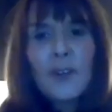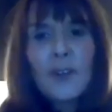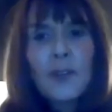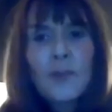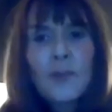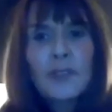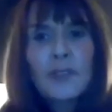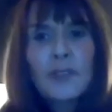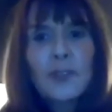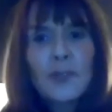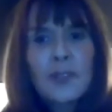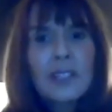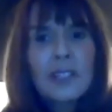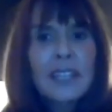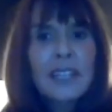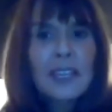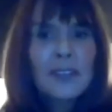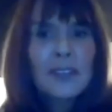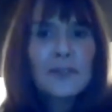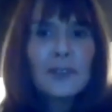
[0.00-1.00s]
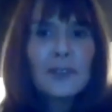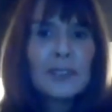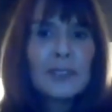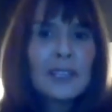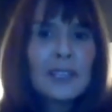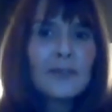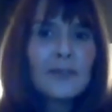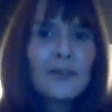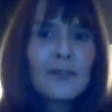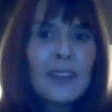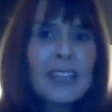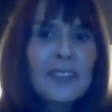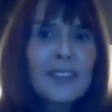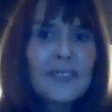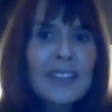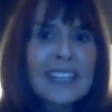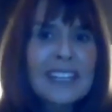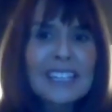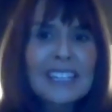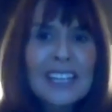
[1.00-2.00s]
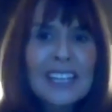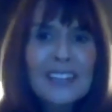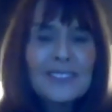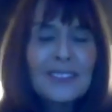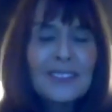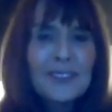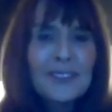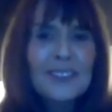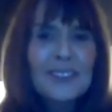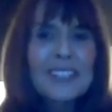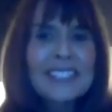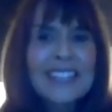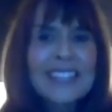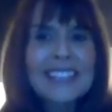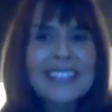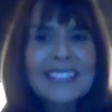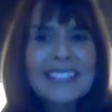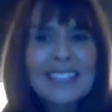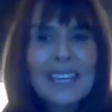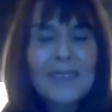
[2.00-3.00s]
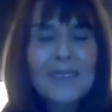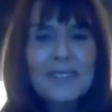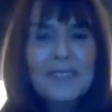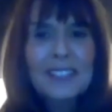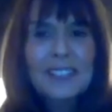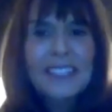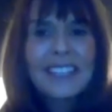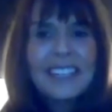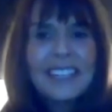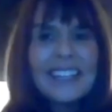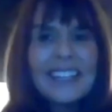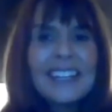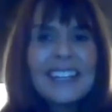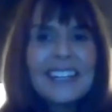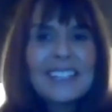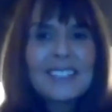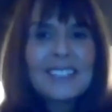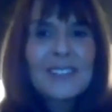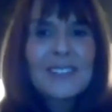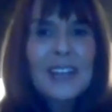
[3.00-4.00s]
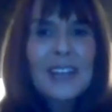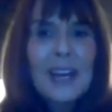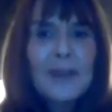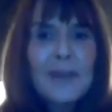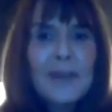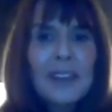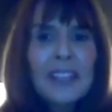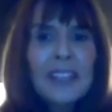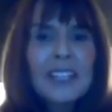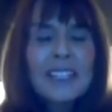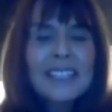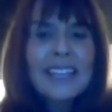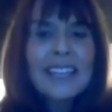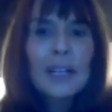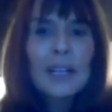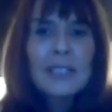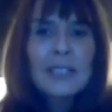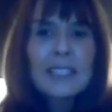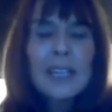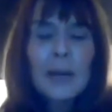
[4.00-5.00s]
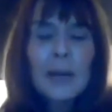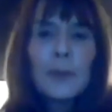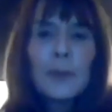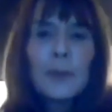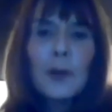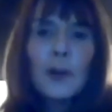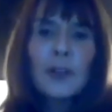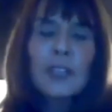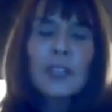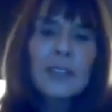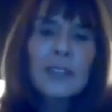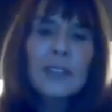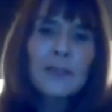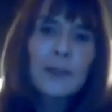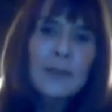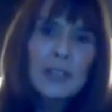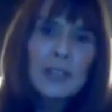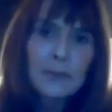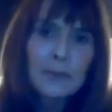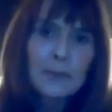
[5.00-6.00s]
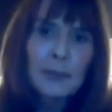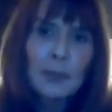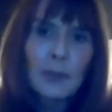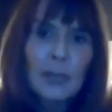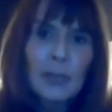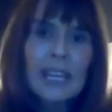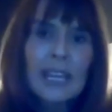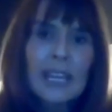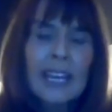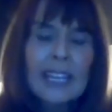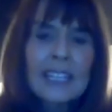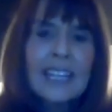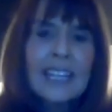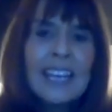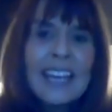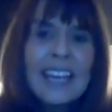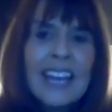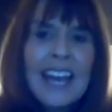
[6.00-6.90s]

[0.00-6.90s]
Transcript: Always so insightful. I'm very, very grateful for you taking the time to chat with us. And I'll say, I'll put all your information below again.